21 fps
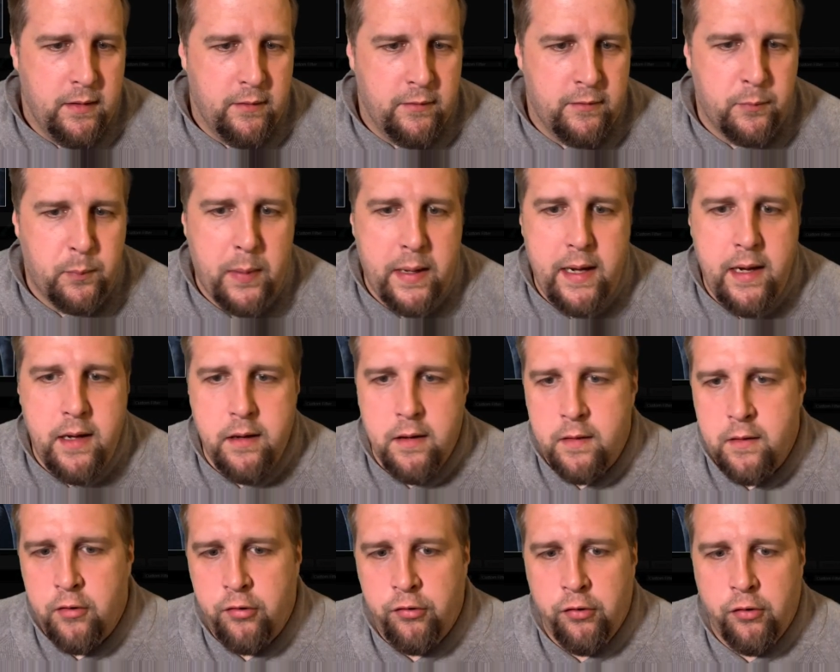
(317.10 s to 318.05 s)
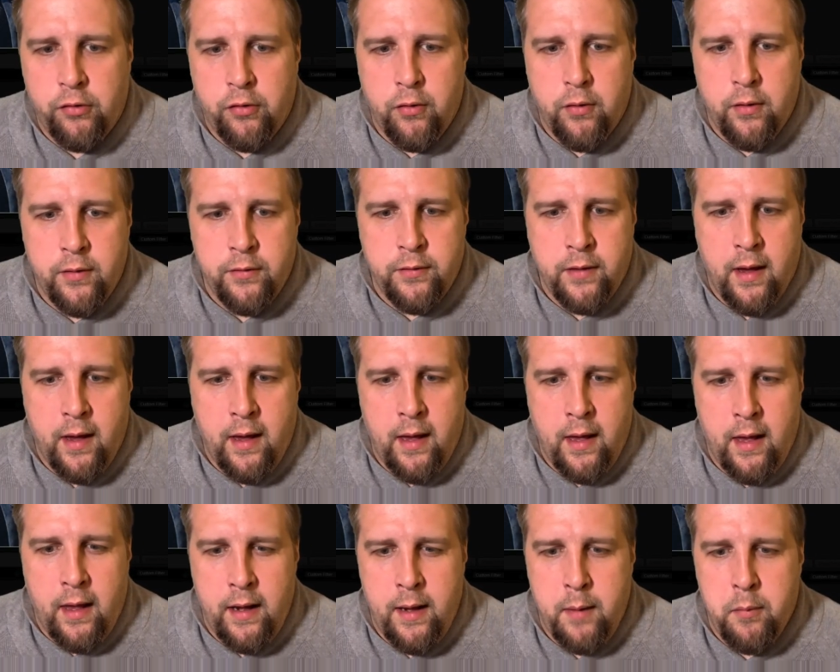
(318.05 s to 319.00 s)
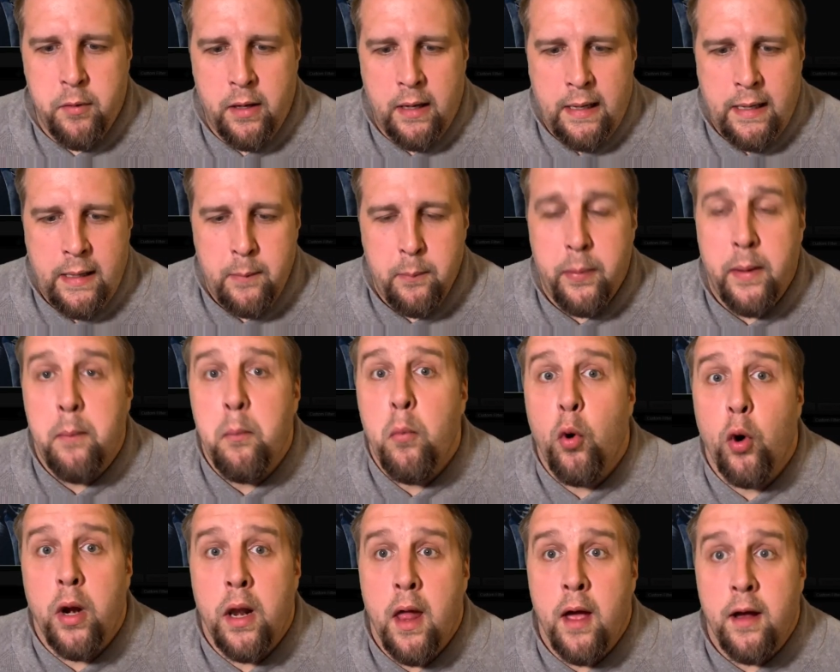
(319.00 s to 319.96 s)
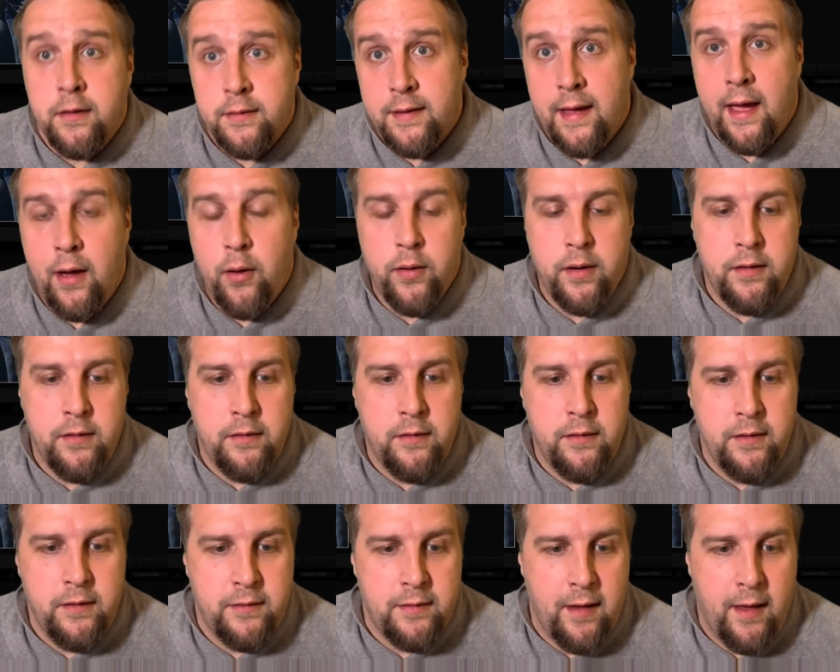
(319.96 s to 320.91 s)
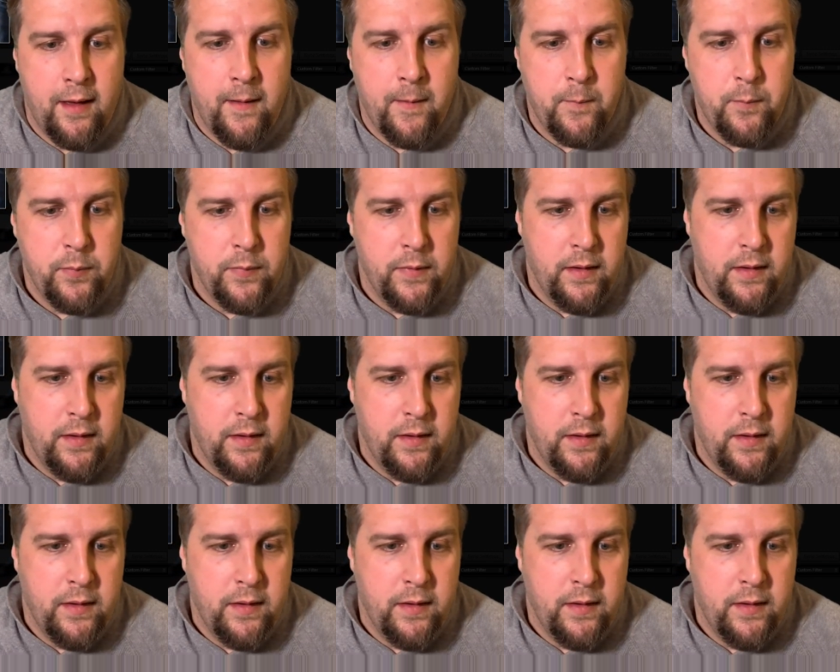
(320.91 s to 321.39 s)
speed in the shutter has enabled a little bit more lockdown in detail.